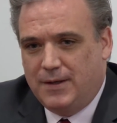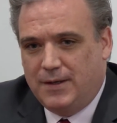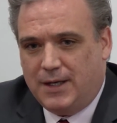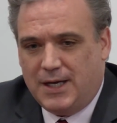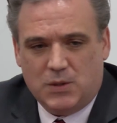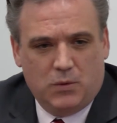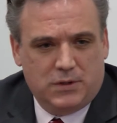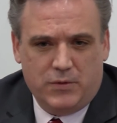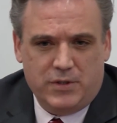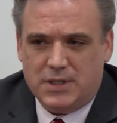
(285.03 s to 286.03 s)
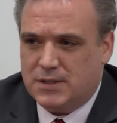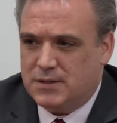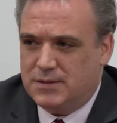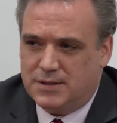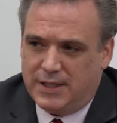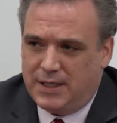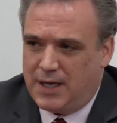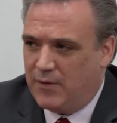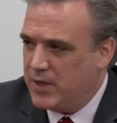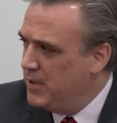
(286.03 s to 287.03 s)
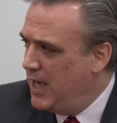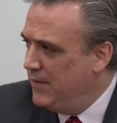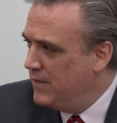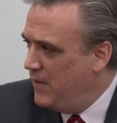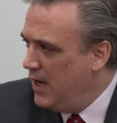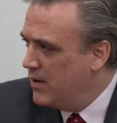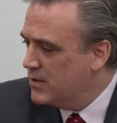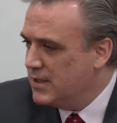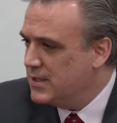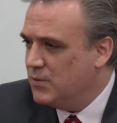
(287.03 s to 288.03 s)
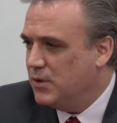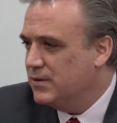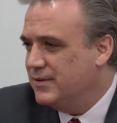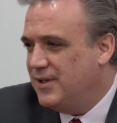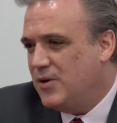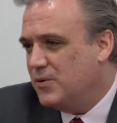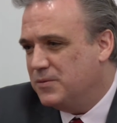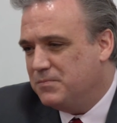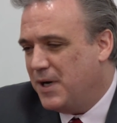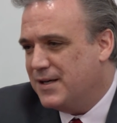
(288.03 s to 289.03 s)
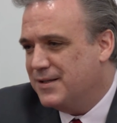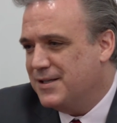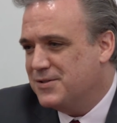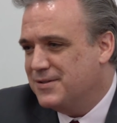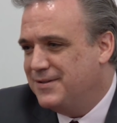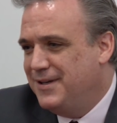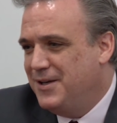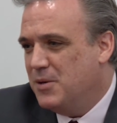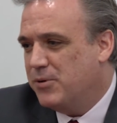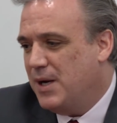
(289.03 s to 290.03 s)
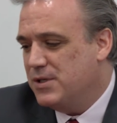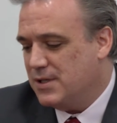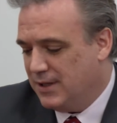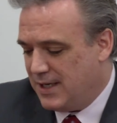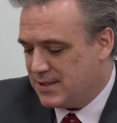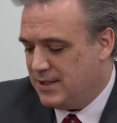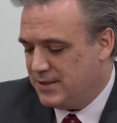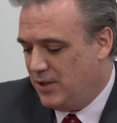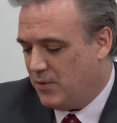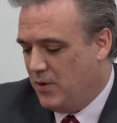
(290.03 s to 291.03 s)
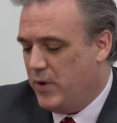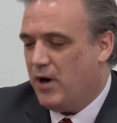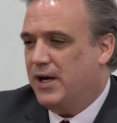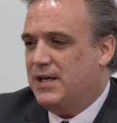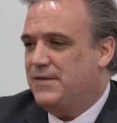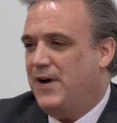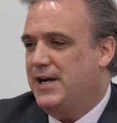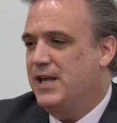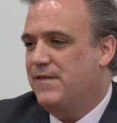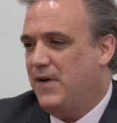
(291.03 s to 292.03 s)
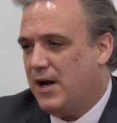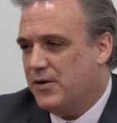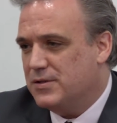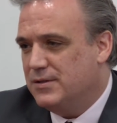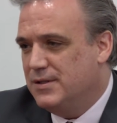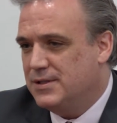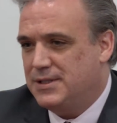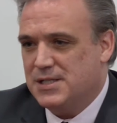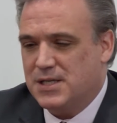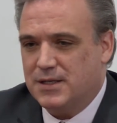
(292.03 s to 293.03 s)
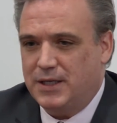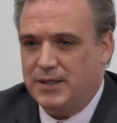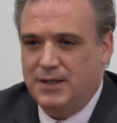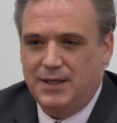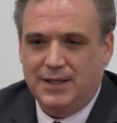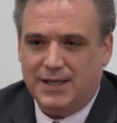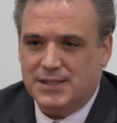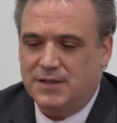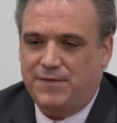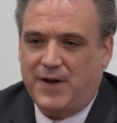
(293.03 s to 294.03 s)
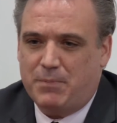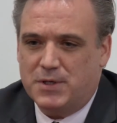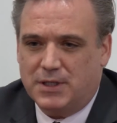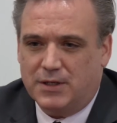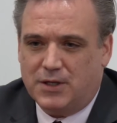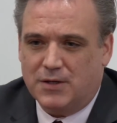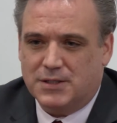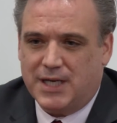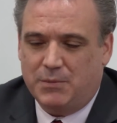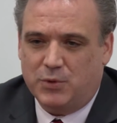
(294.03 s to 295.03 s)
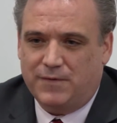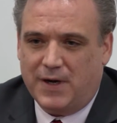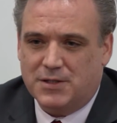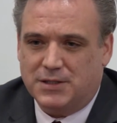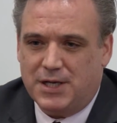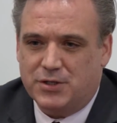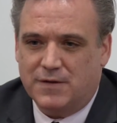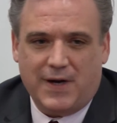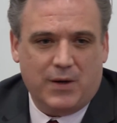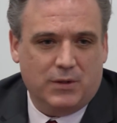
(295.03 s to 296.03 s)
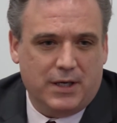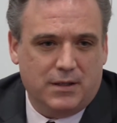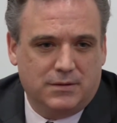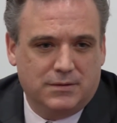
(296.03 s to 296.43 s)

And I said, Well, don't you just see how they behave at fires? They said, Well, no, Mike, that's the problem is less than, you know, we hardly fight any fires. Statistically, less than 5% of calls that come to a fire station are fire related.